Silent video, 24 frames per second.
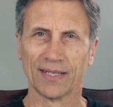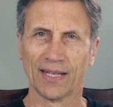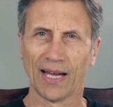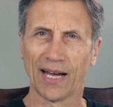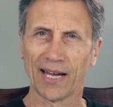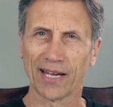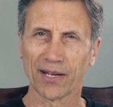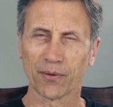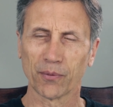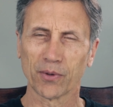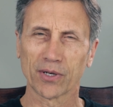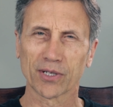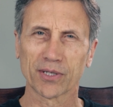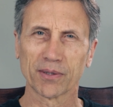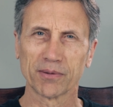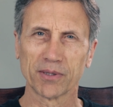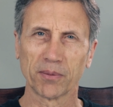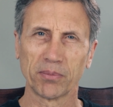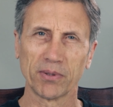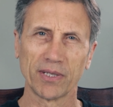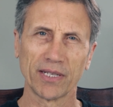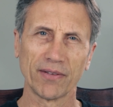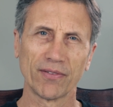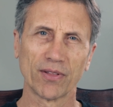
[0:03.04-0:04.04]
Hi, welcome
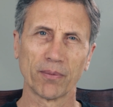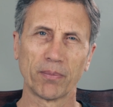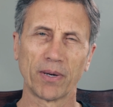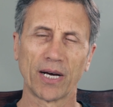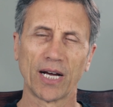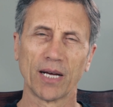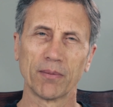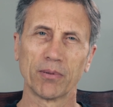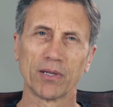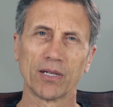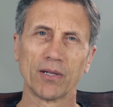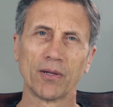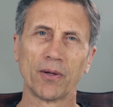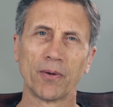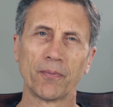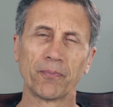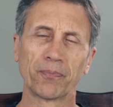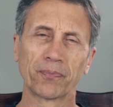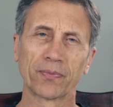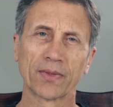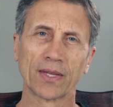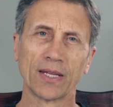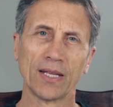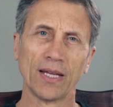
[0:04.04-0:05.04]
to Believe the Bible.
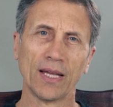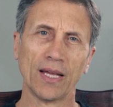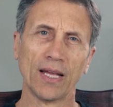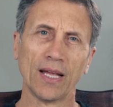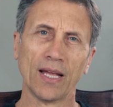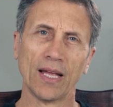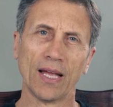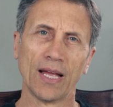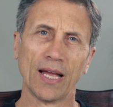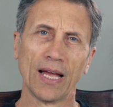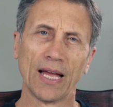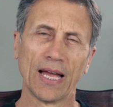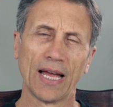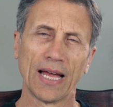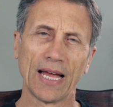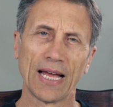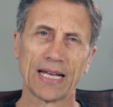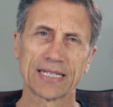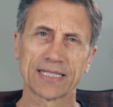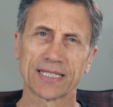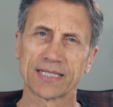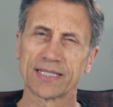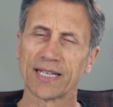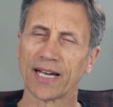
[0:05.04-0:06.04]

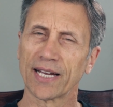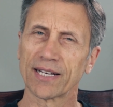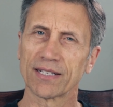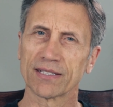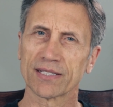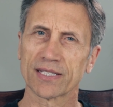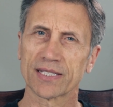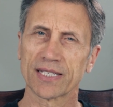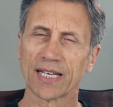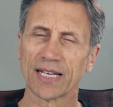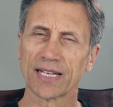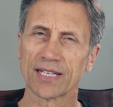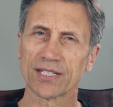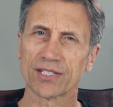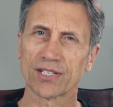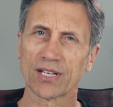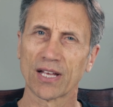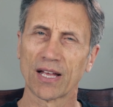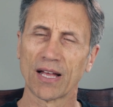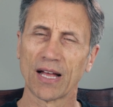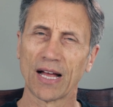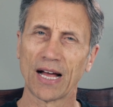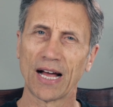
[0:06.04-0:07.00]
As the title says,